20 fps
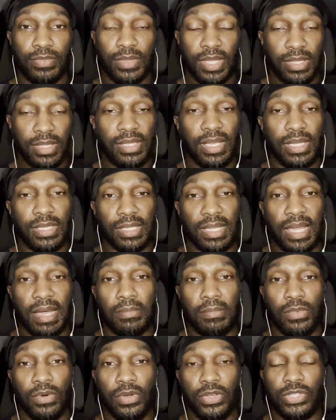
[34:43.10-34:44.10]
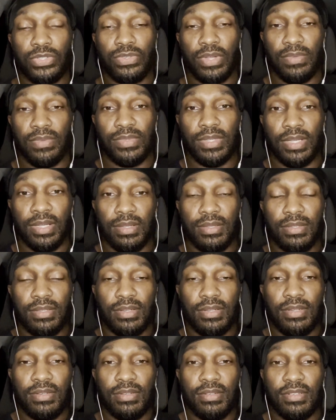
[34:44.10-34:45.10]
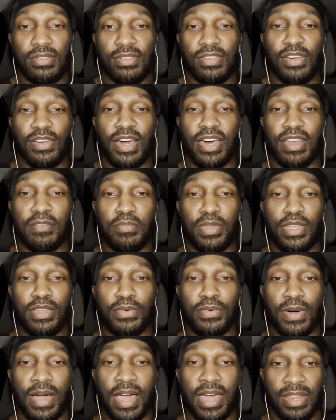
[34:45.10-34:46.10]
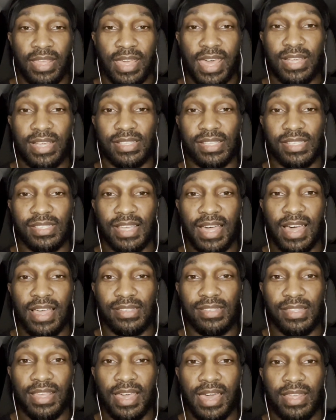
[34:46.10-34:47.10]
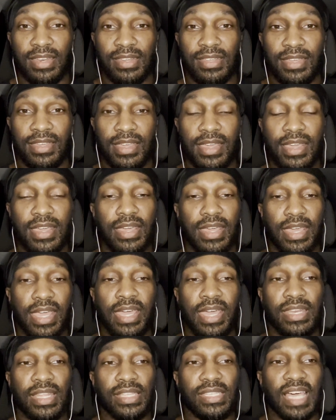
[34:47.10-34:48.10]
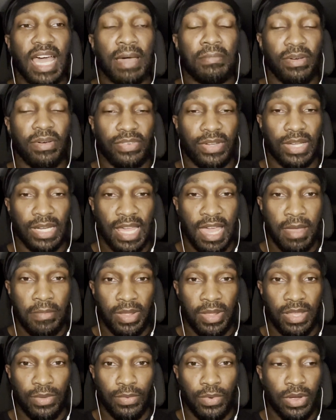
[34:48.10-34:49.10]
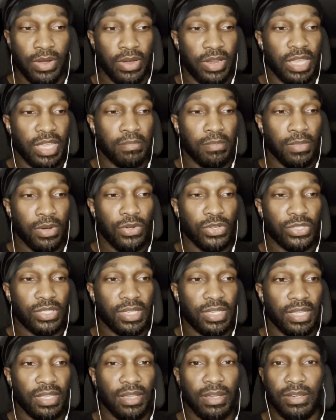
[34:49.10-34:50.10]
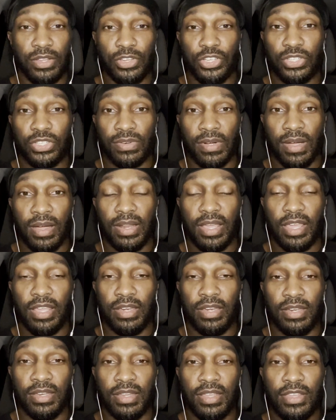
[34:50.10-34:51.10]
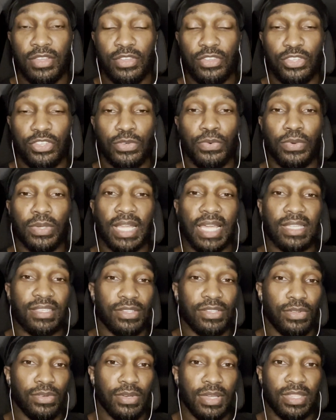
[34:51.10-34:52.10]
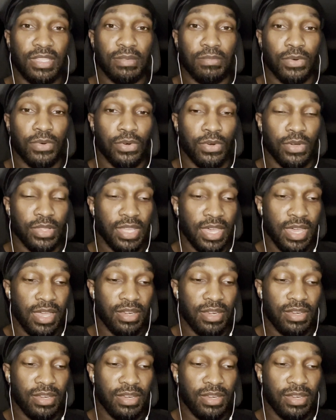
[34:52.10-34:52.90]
It takes a lot more strength to know how to be quiet and exercise that in a time of calamity where emotionally you're distraught and you would like to do nothing more than